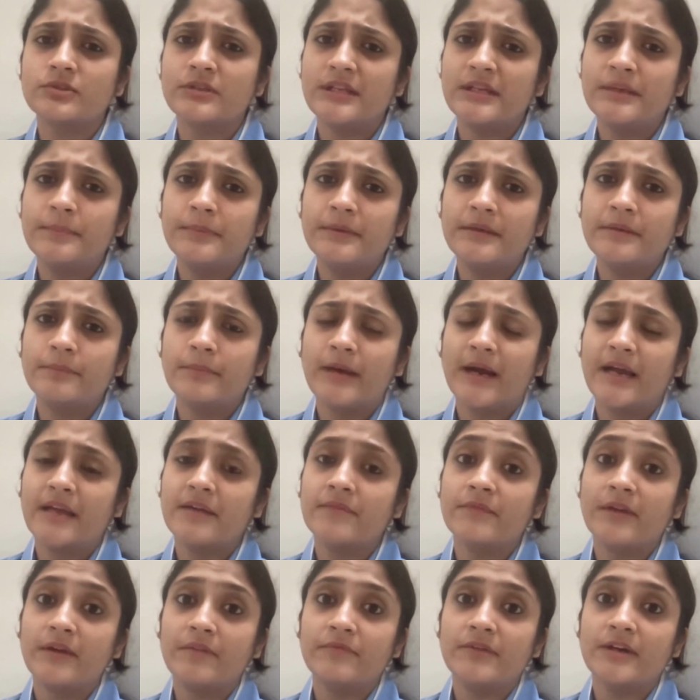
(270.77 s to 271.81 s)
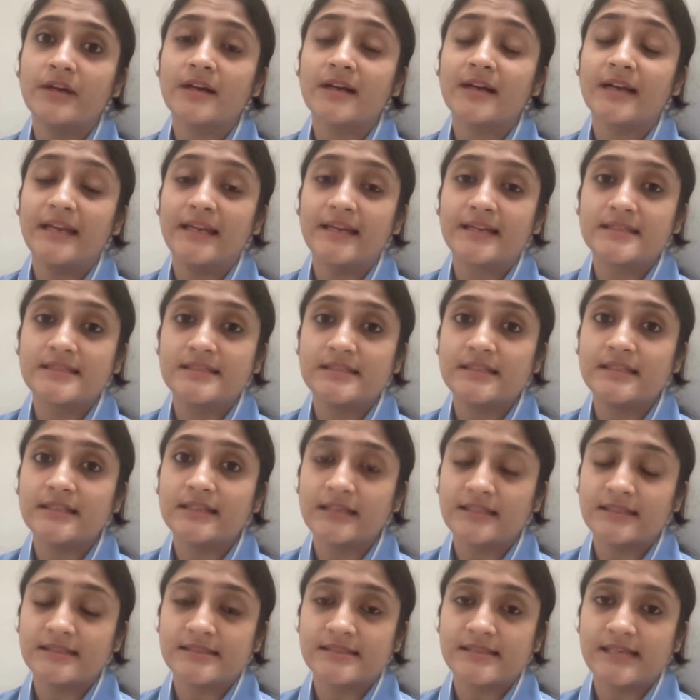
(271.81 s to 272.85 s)
keep in mind when we are collecting
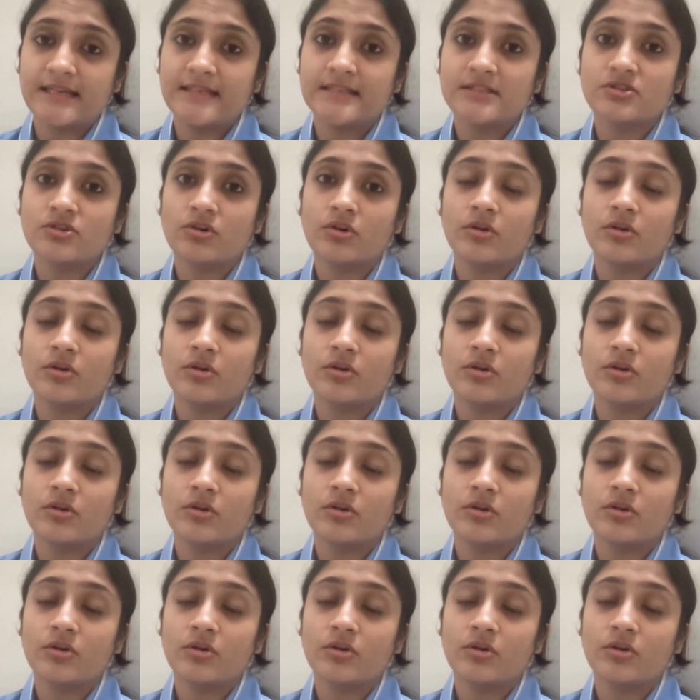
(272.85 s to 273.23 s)
consent